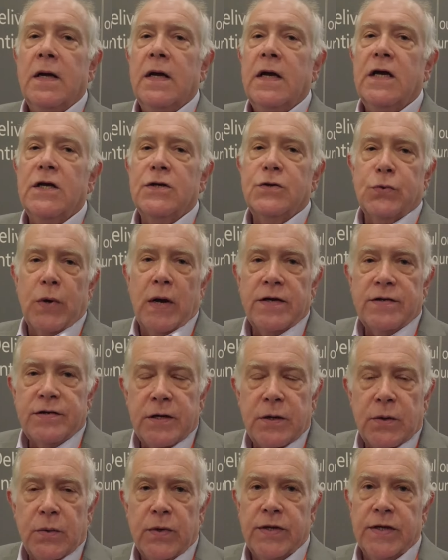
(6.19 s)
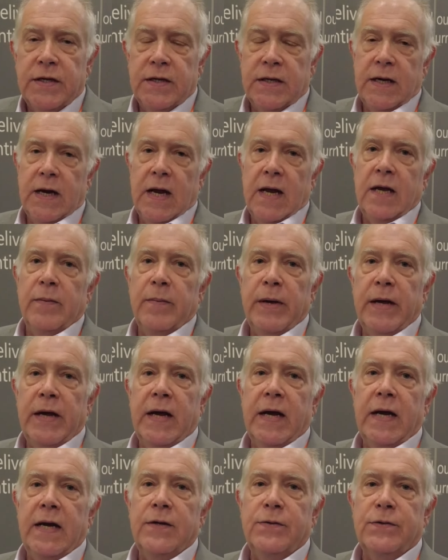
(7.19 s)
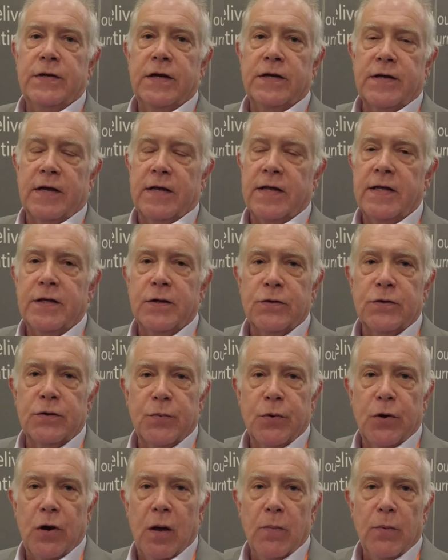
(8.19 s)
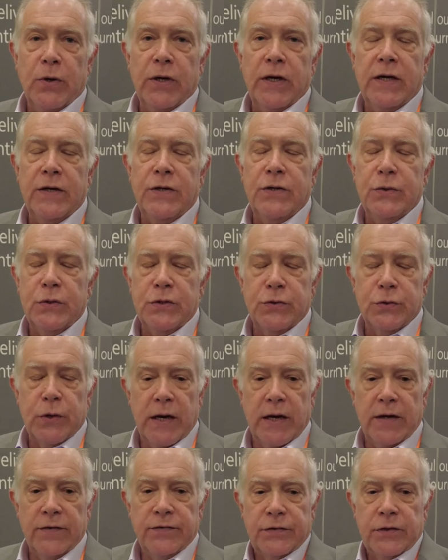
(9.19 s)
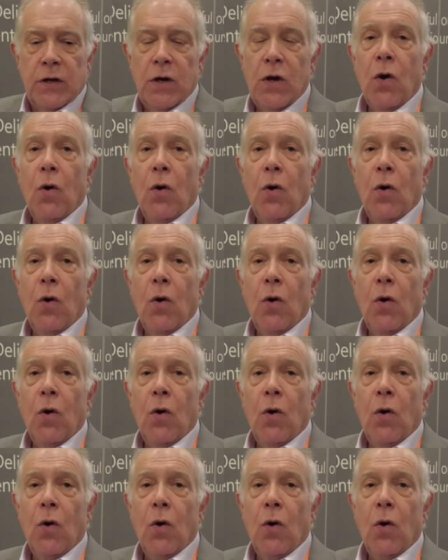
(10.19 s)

is resident within the AMA who says, I think there's a problem we need to address.